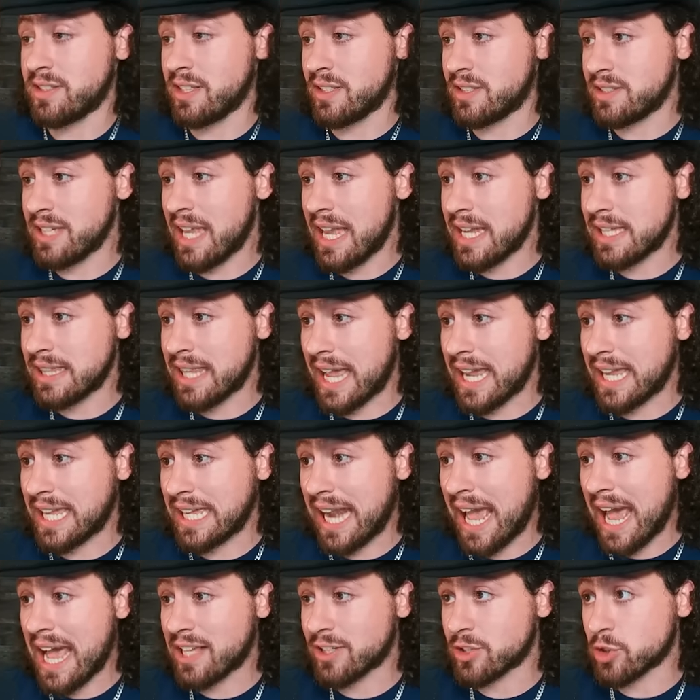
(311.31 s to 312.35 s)
To say it like an
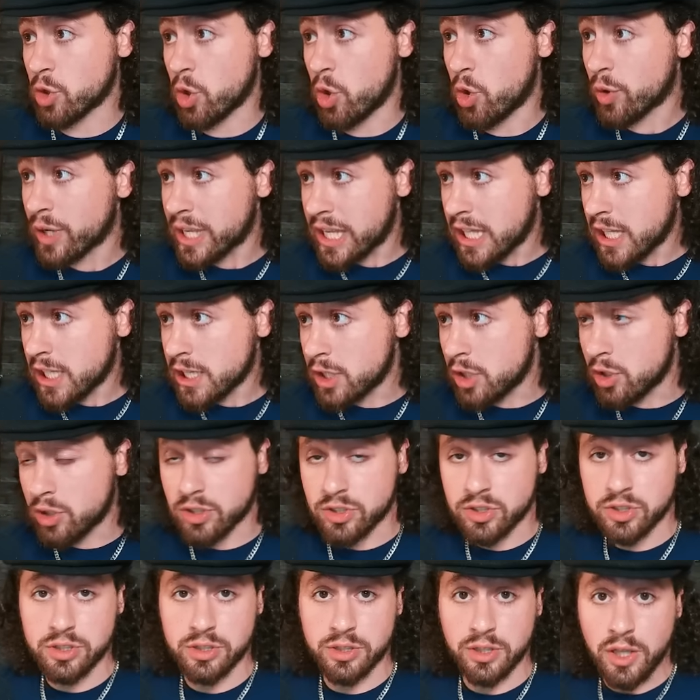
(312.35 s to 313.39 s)
asshole, he
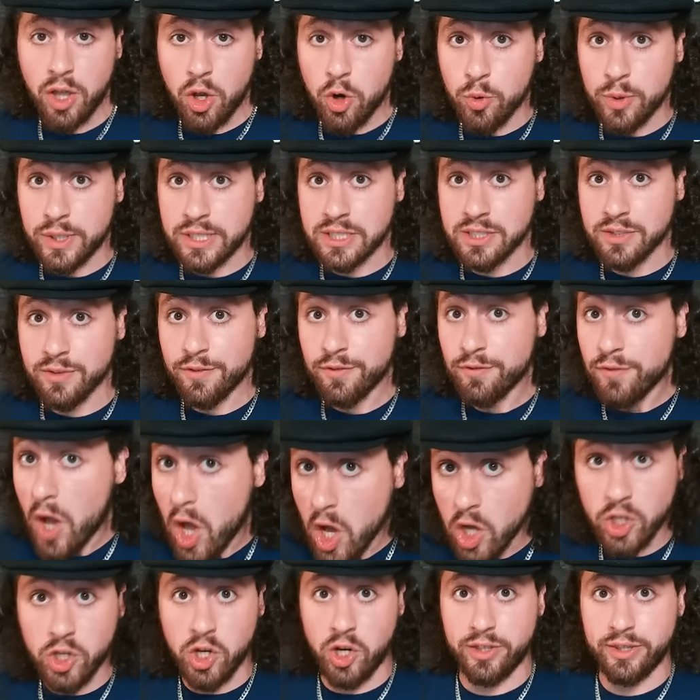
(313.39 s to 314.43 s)
looks slow as
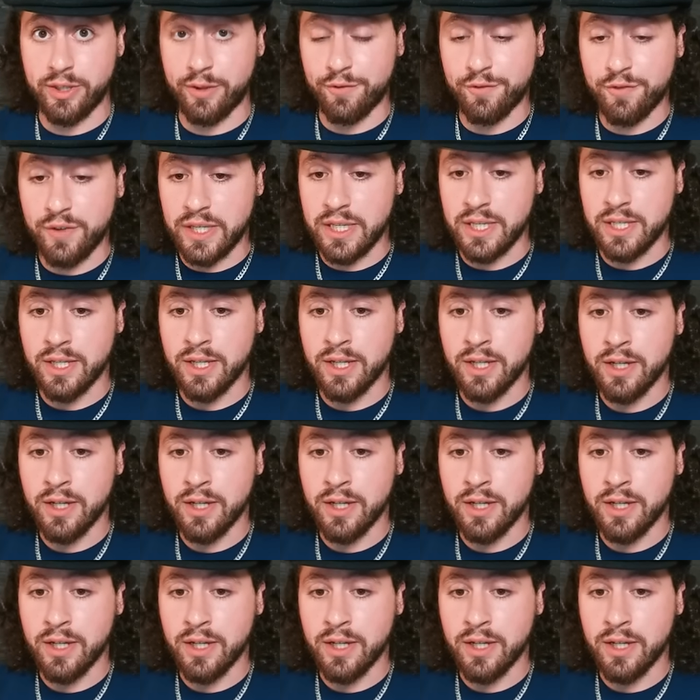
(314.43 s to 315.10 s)
fuck on the feet.